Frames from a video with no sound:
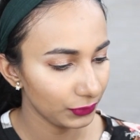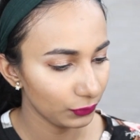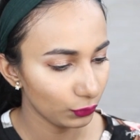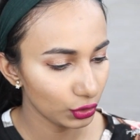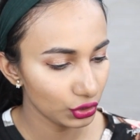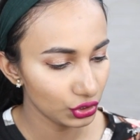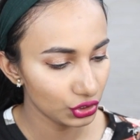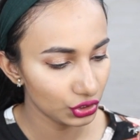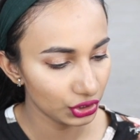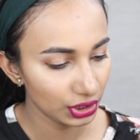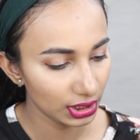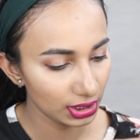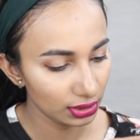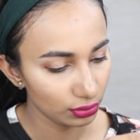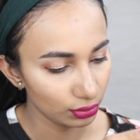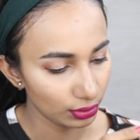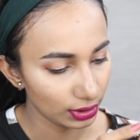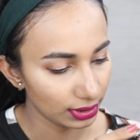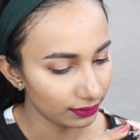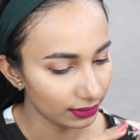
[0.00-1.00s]
What shade
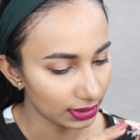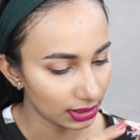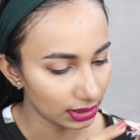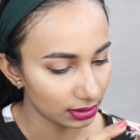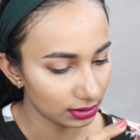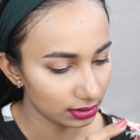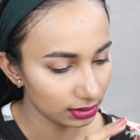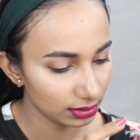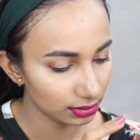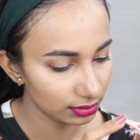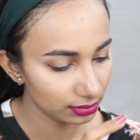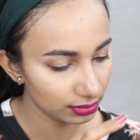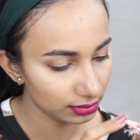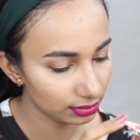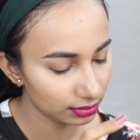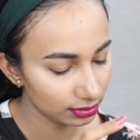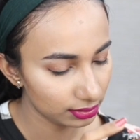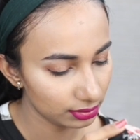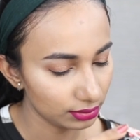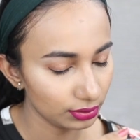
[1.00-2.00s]
do I wear in
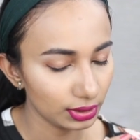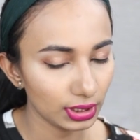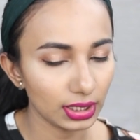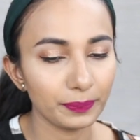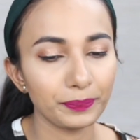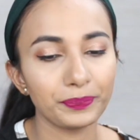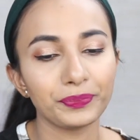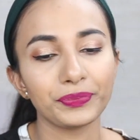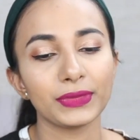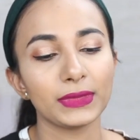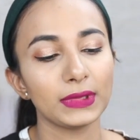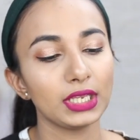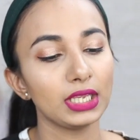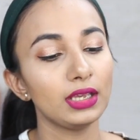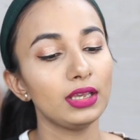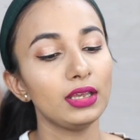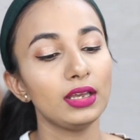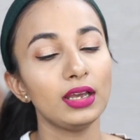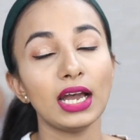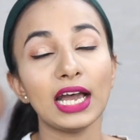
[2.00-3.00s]
this? Okay,
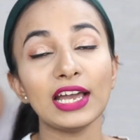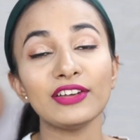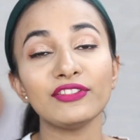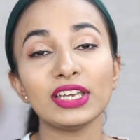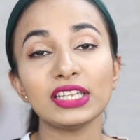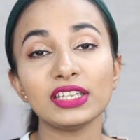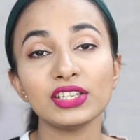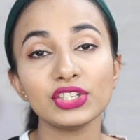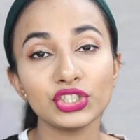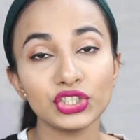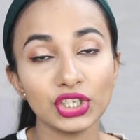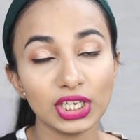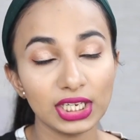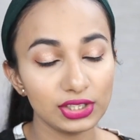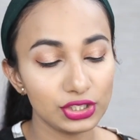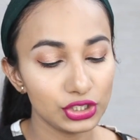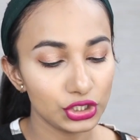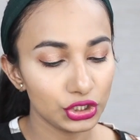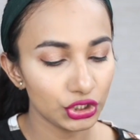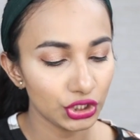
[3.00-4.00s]
I wear the
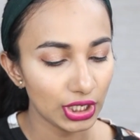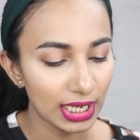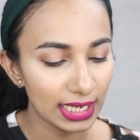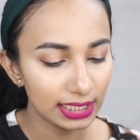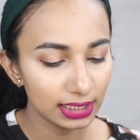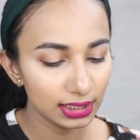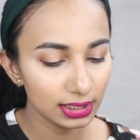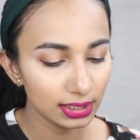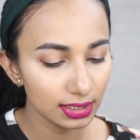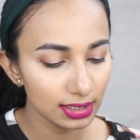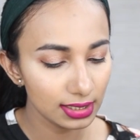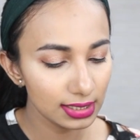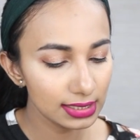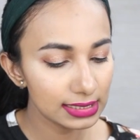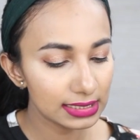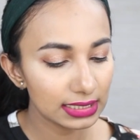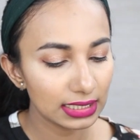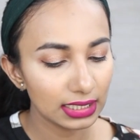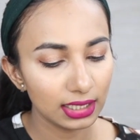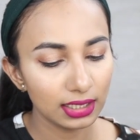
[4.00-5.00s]
shade Shell in
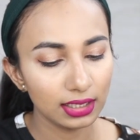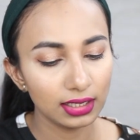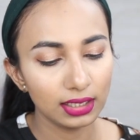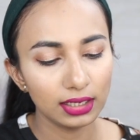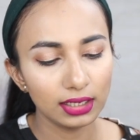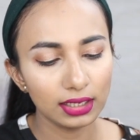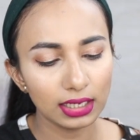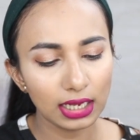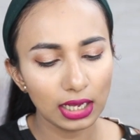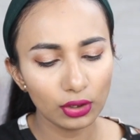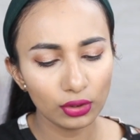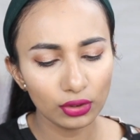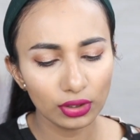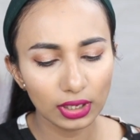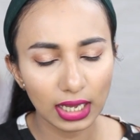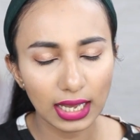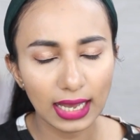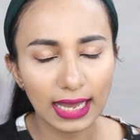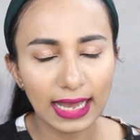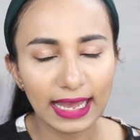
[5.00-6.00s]
this. Now
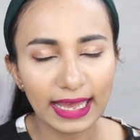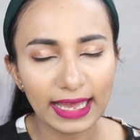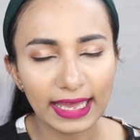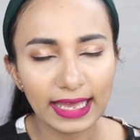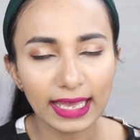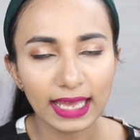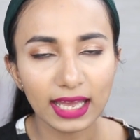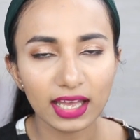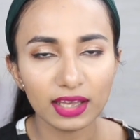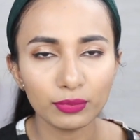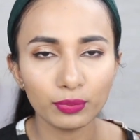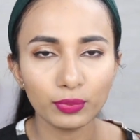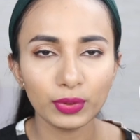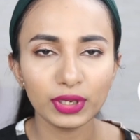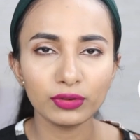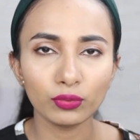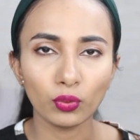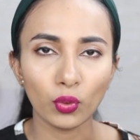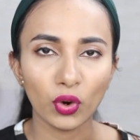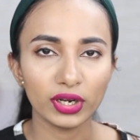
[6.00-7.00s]
I have
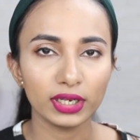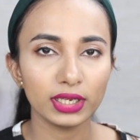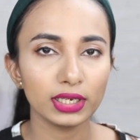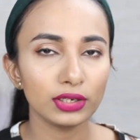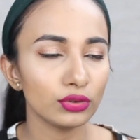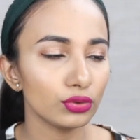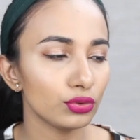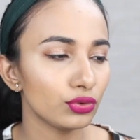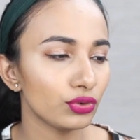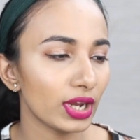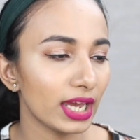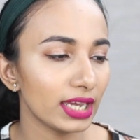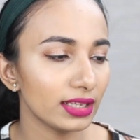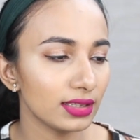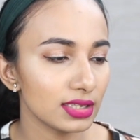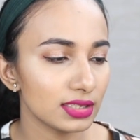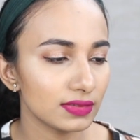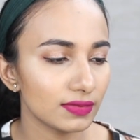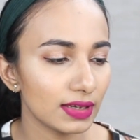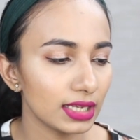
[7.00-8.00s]
been wanting to try
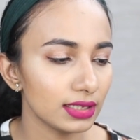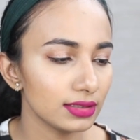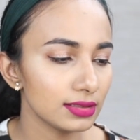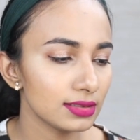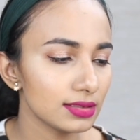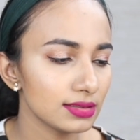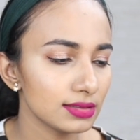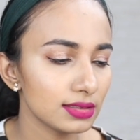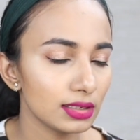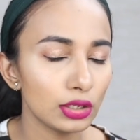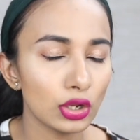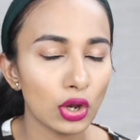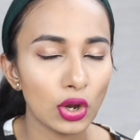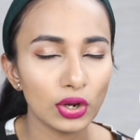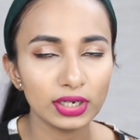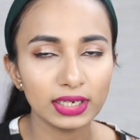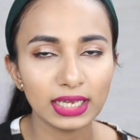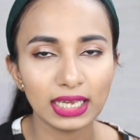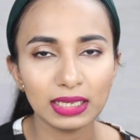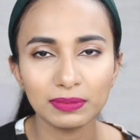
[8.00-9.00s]
this one since a
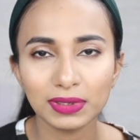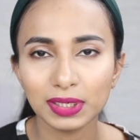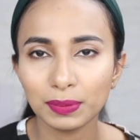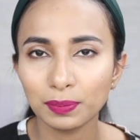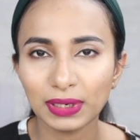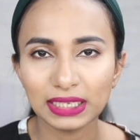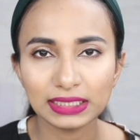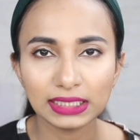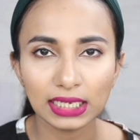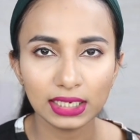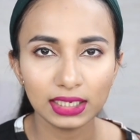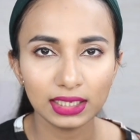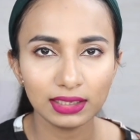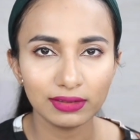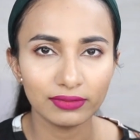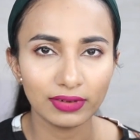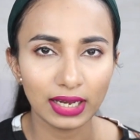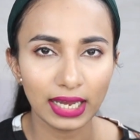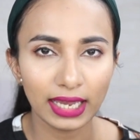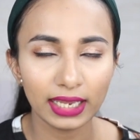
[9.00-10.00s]
long time, but pata
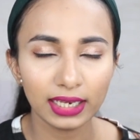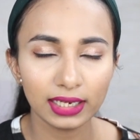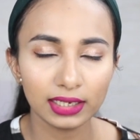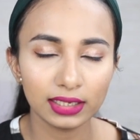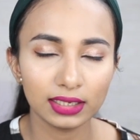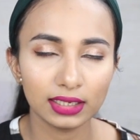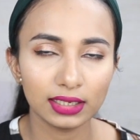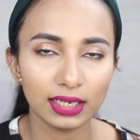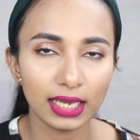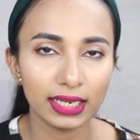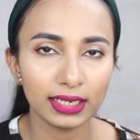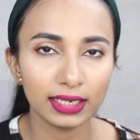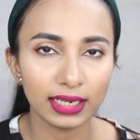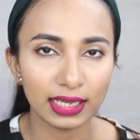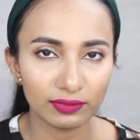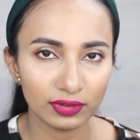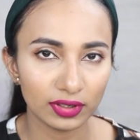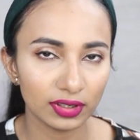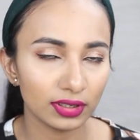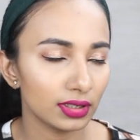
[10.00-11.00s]
nahi why did I
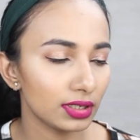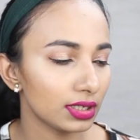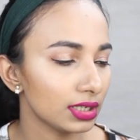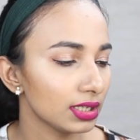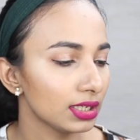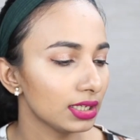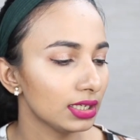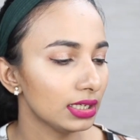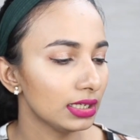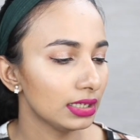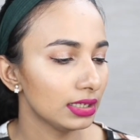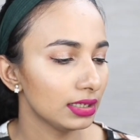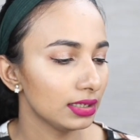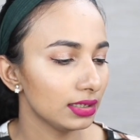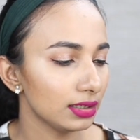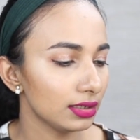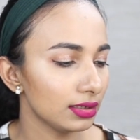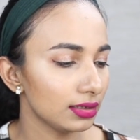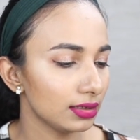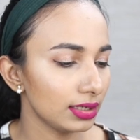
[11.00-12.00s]
never
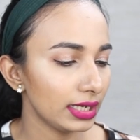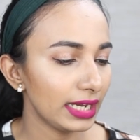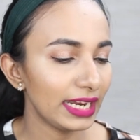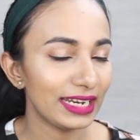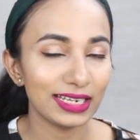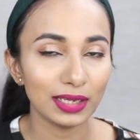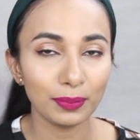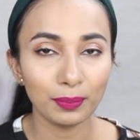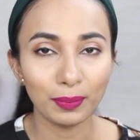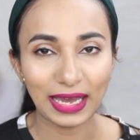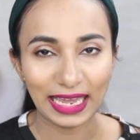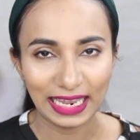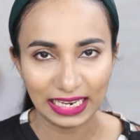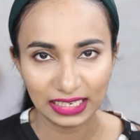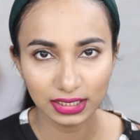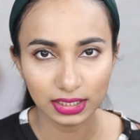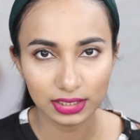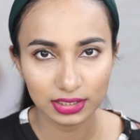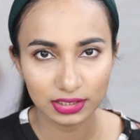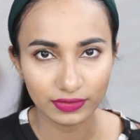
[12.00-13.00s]
end up
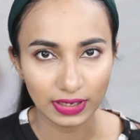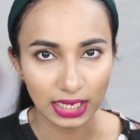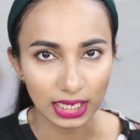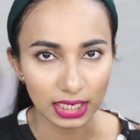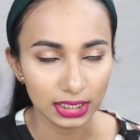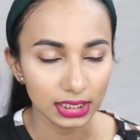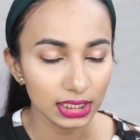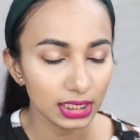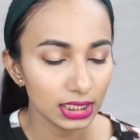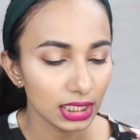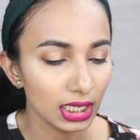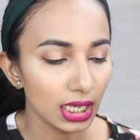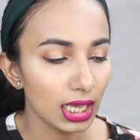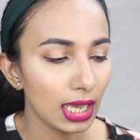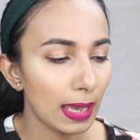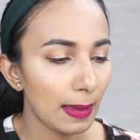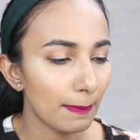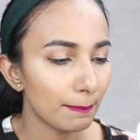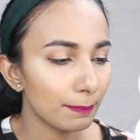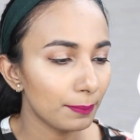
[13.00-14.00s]
buying this one.
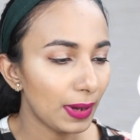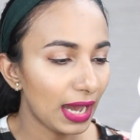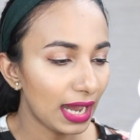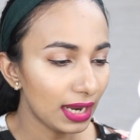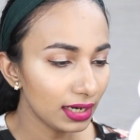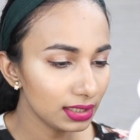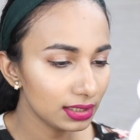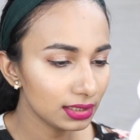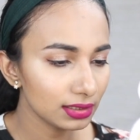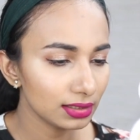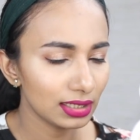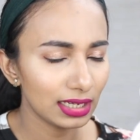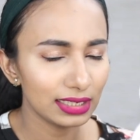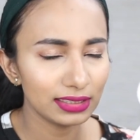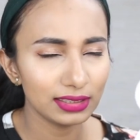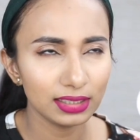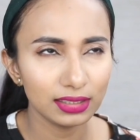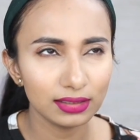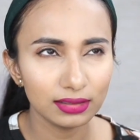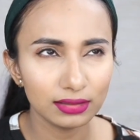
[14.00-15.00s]
But I
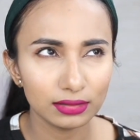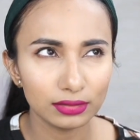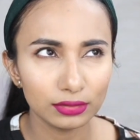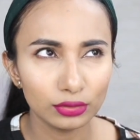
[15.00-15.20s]
think